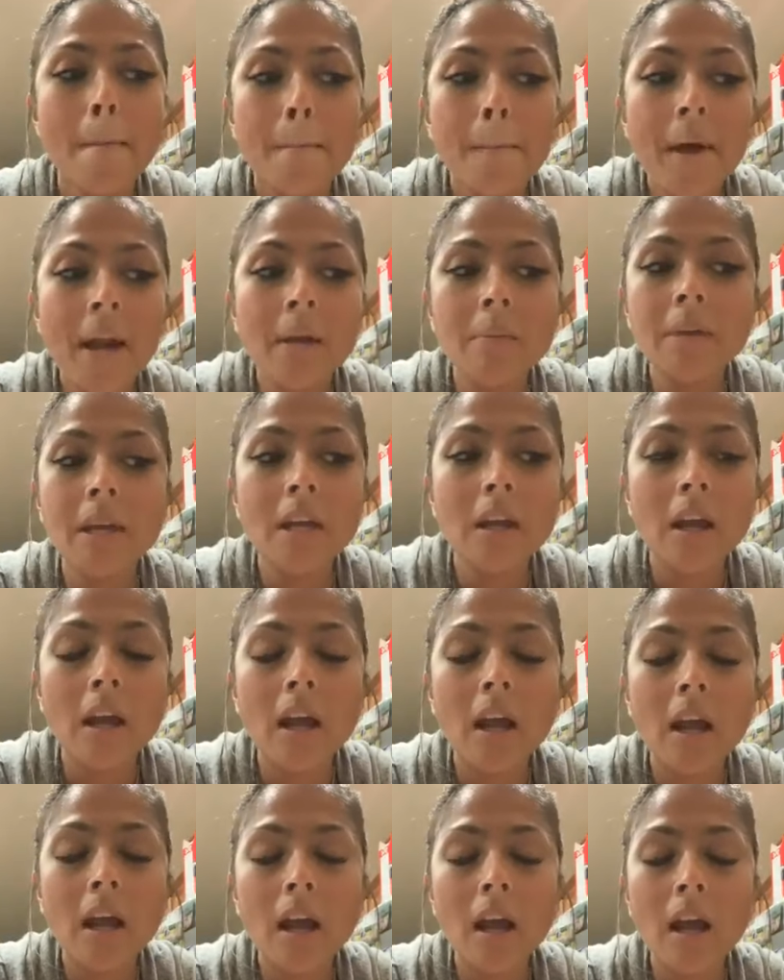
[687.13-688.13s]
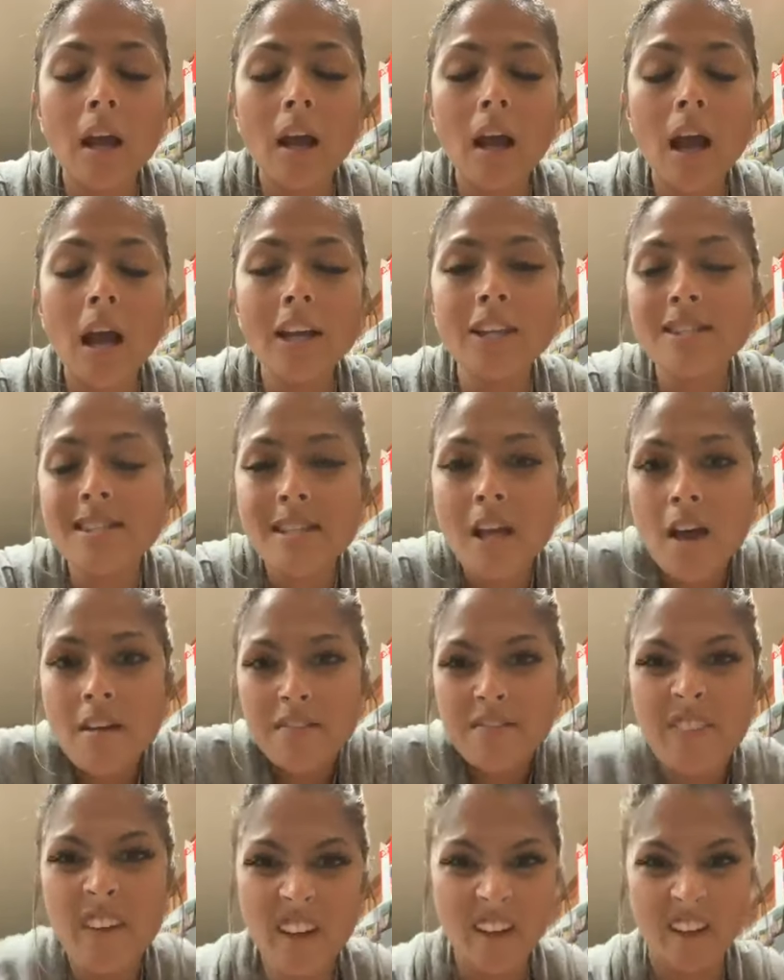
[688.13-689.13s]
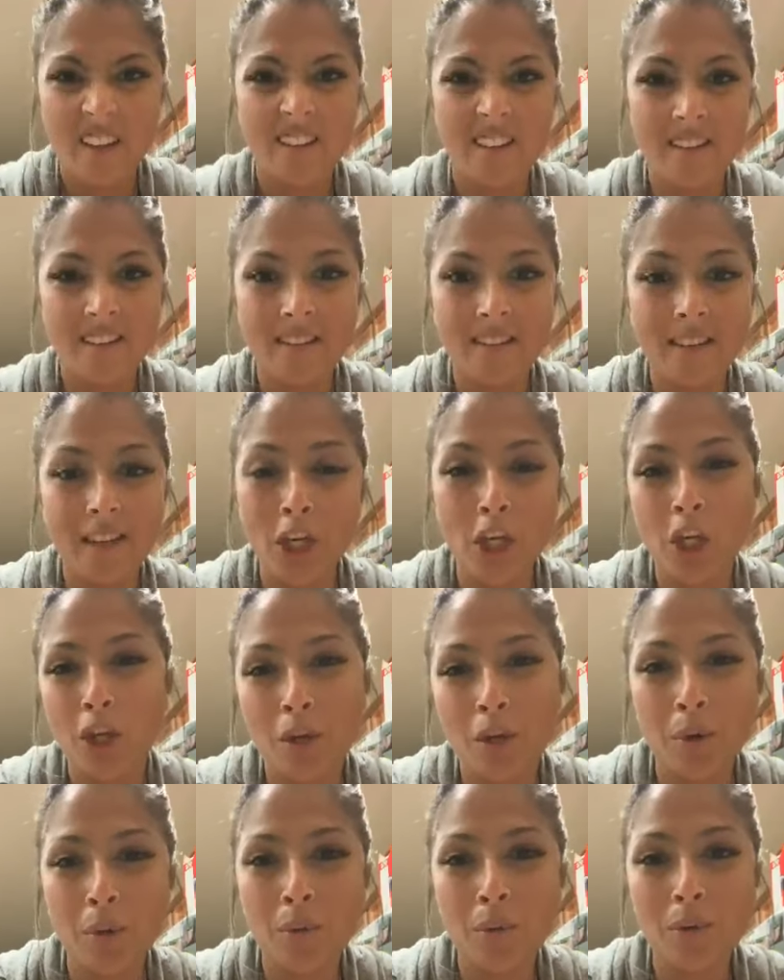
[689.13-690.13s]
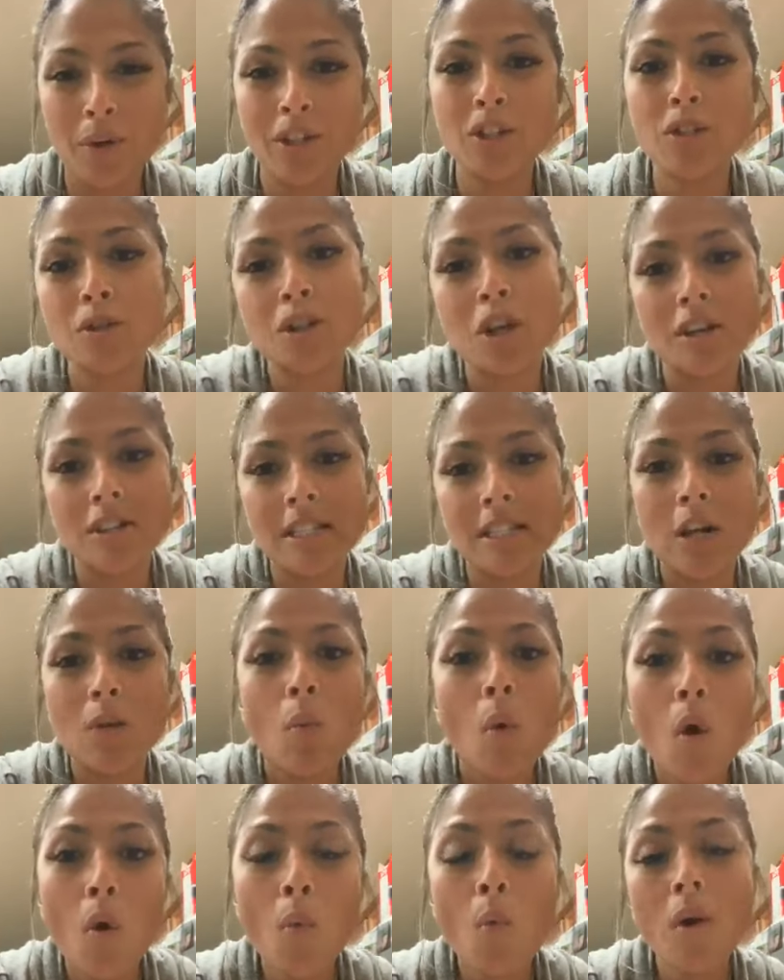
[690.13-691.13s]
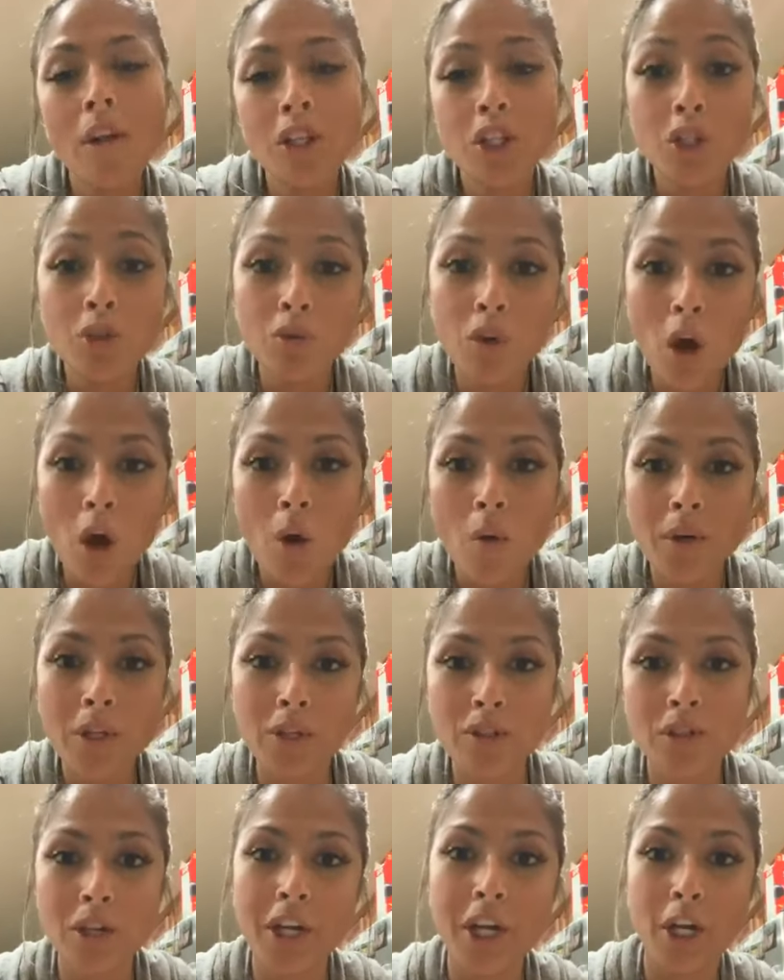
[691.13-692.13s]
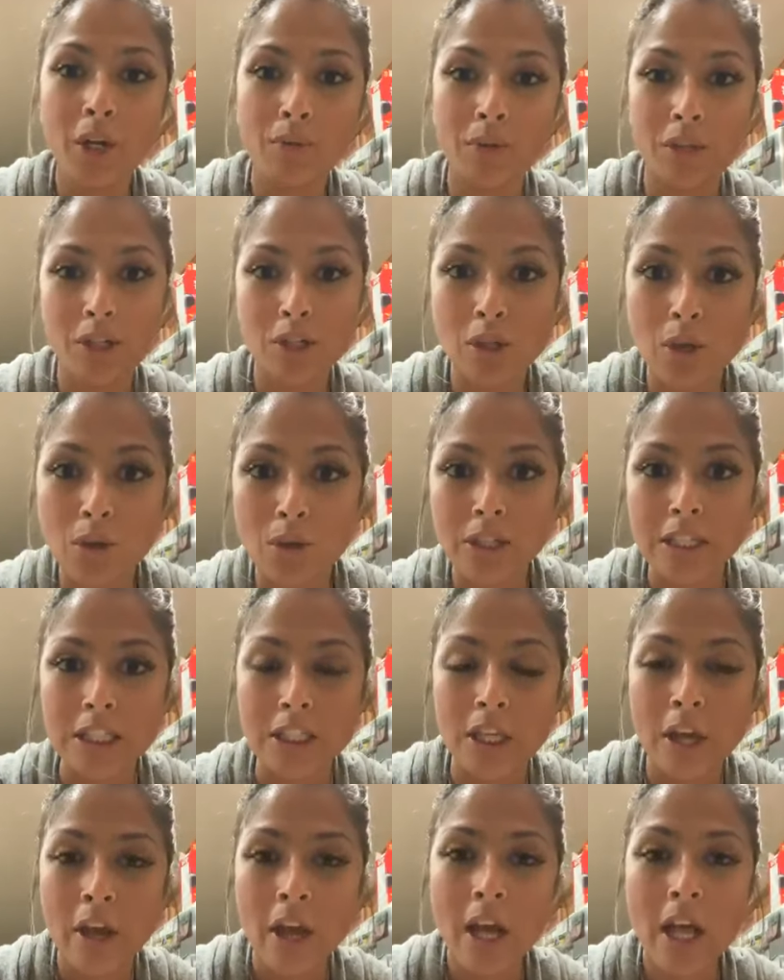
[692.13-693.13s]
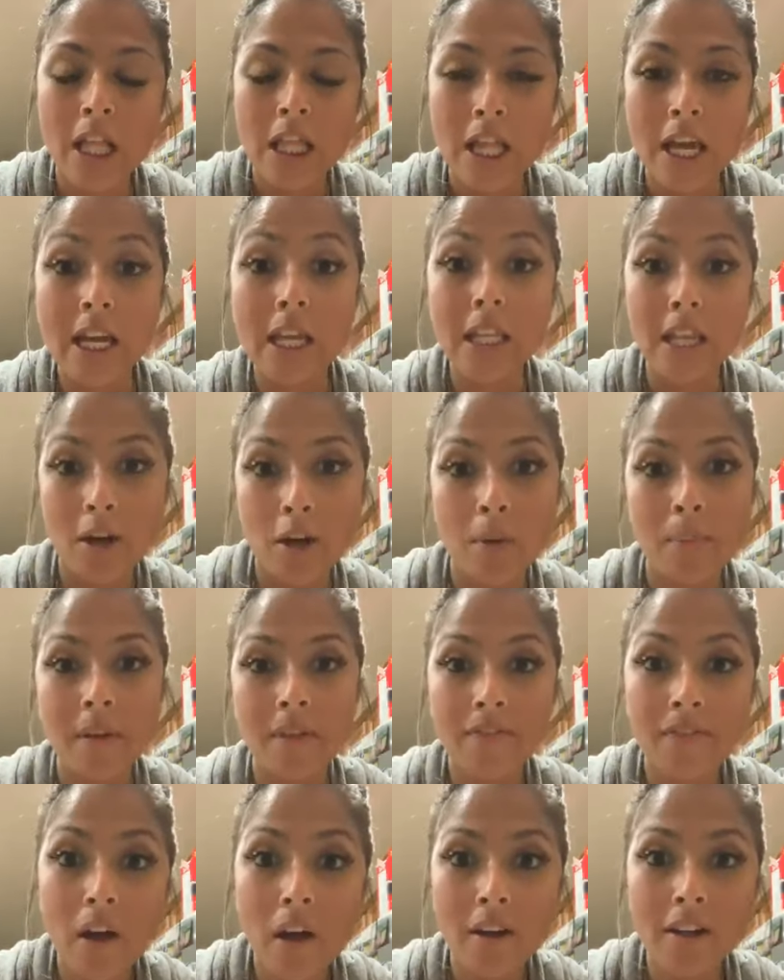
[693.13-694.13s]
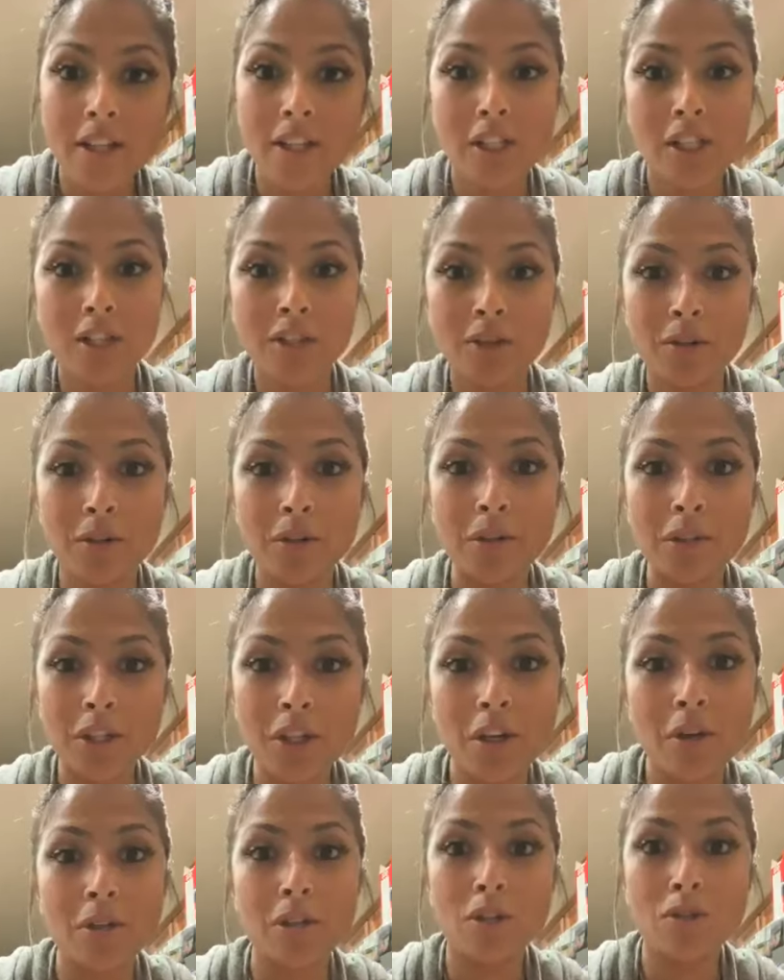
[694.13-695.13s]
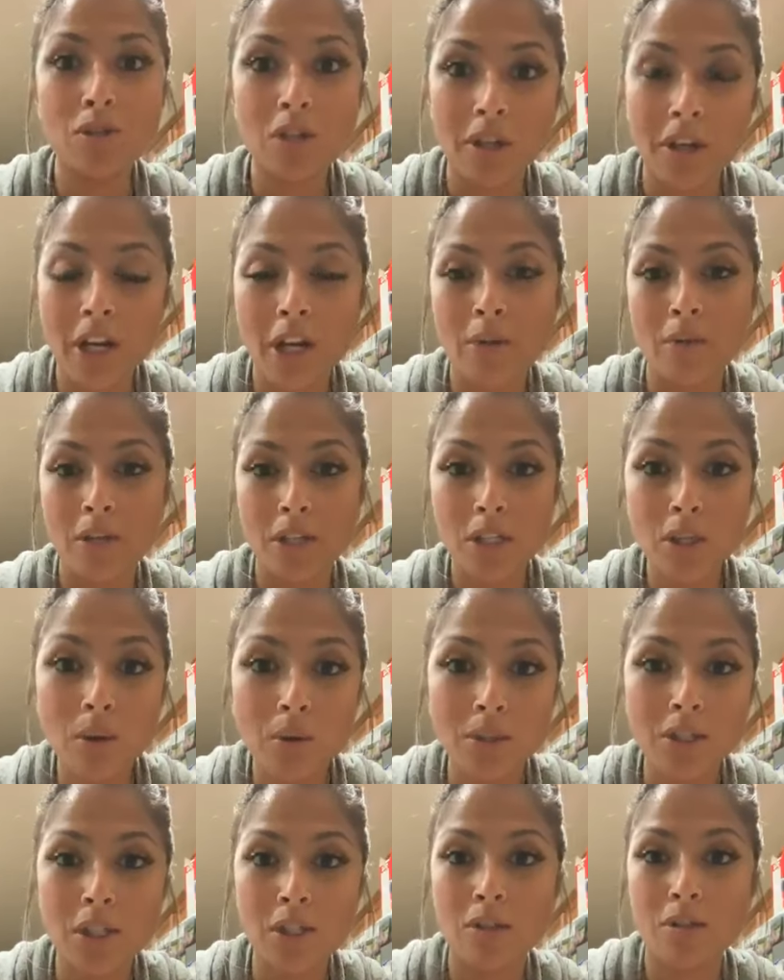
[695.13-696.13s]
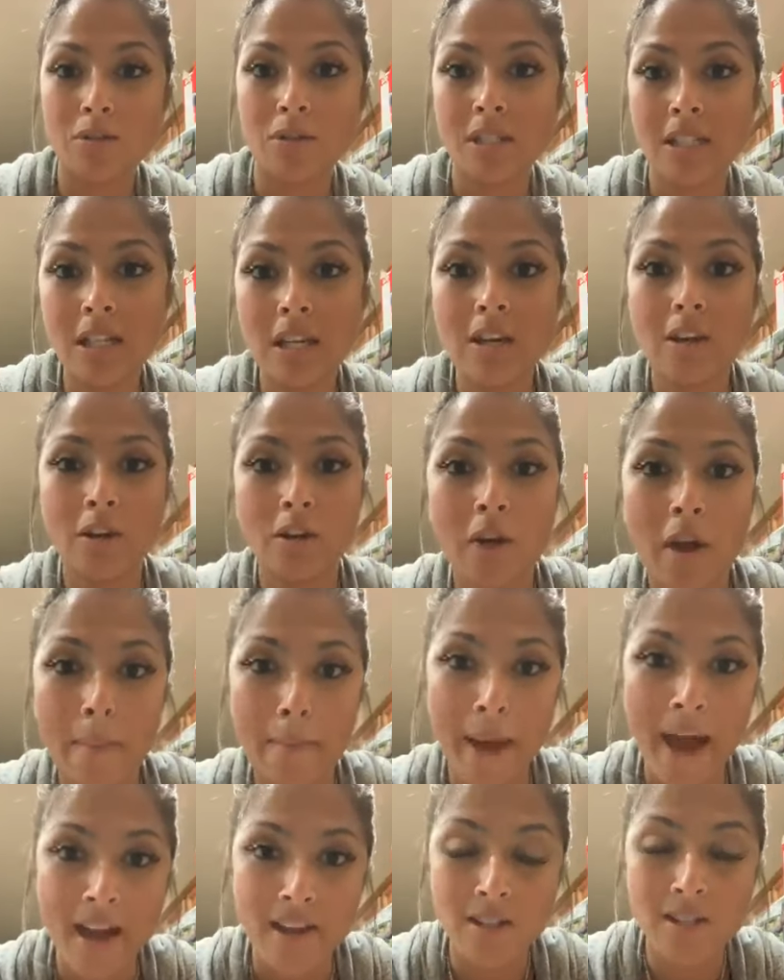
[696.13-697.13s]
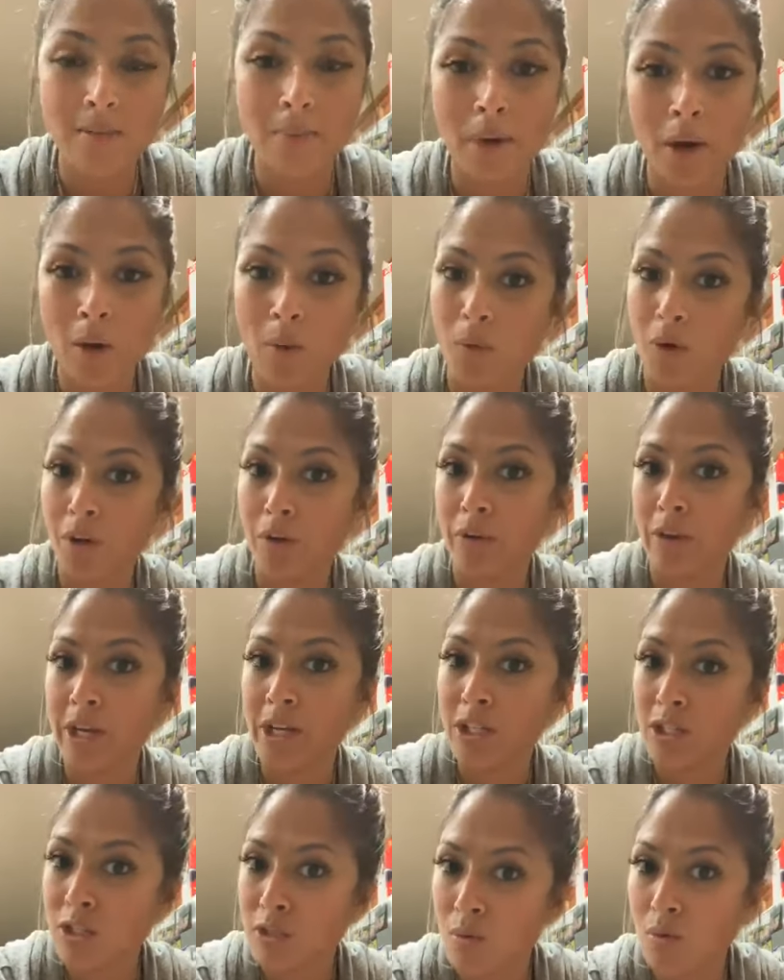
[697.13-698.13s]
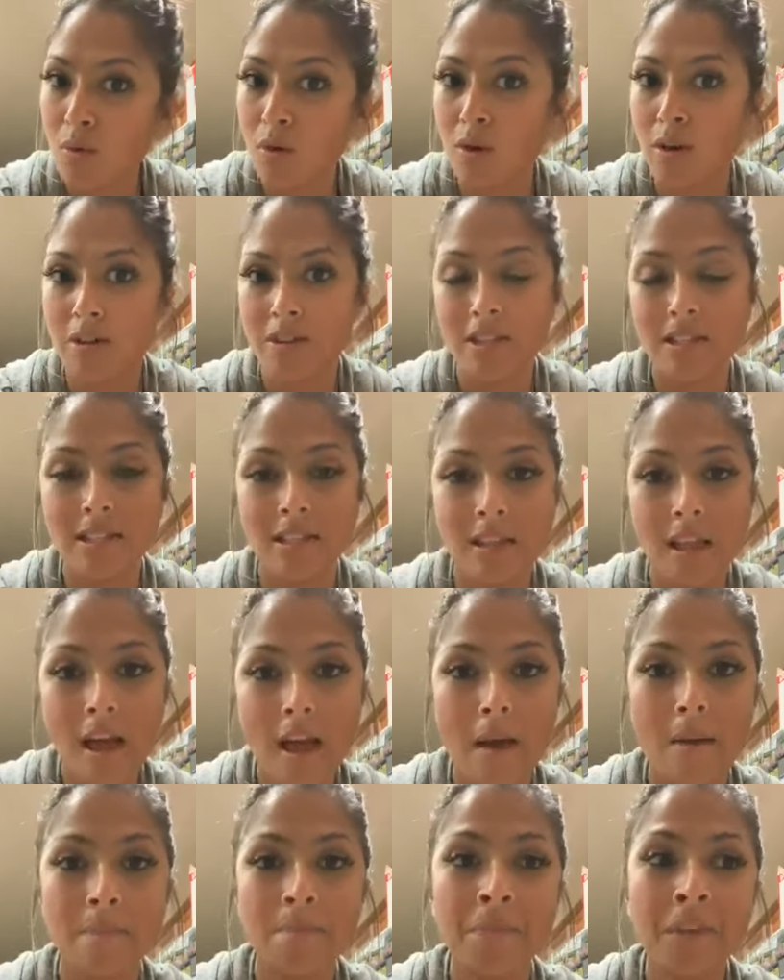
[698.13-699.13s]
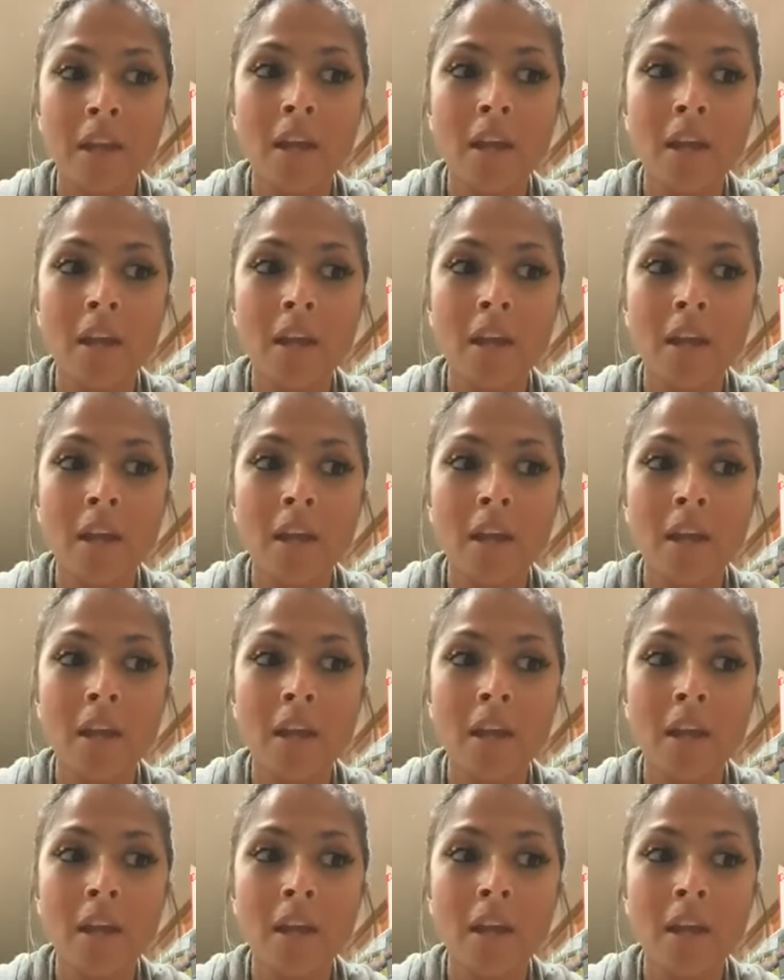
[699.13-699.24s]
But I mean, it's not fun. Like, you know, and so John said, well, once you go and you start getting results, like then it'll be fun, because then you'll, you know, you start getting results and you'll see and you'll get past the part where you're like sore and this and that.